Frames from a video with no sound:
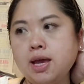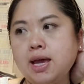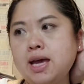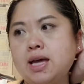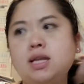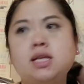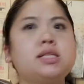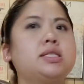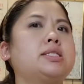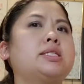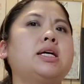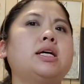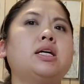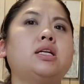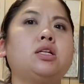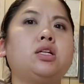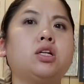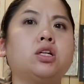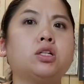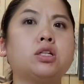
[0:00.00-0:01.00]
and it
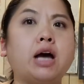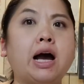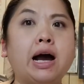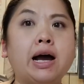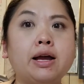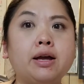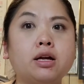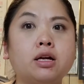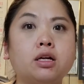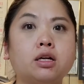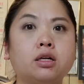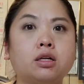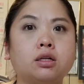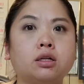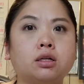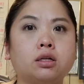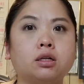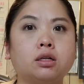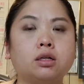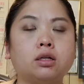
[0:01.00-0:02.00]
said your
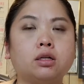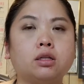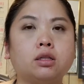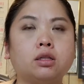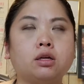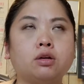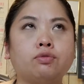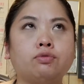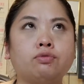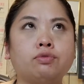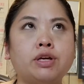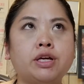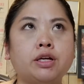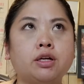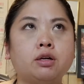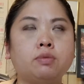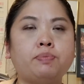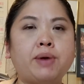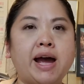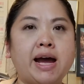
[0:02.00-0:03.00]
tire, the
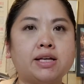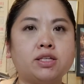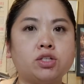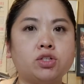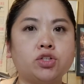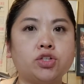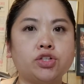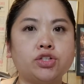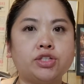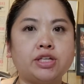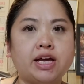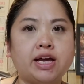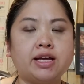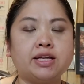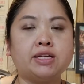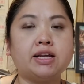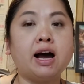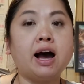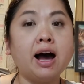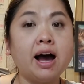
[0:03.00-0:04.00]
rear passenger
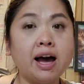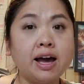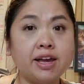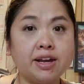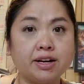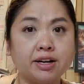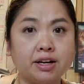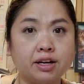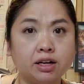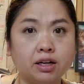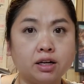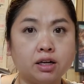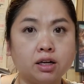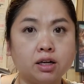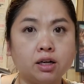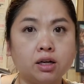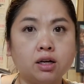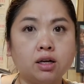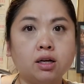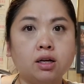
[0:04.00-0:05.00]
side tire
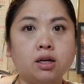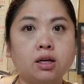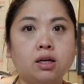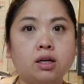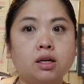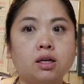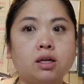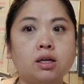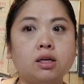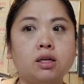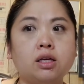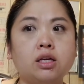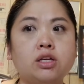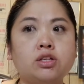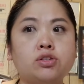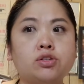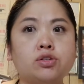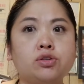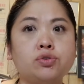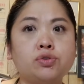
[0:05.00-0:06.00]

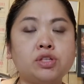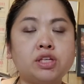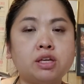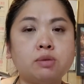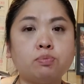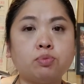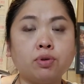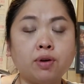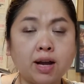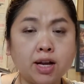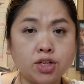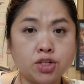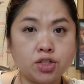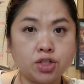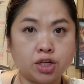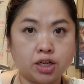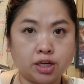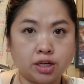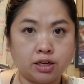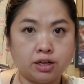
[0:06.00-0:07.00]
is losing
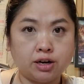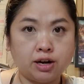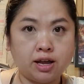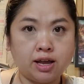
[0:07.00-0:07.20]
pressure.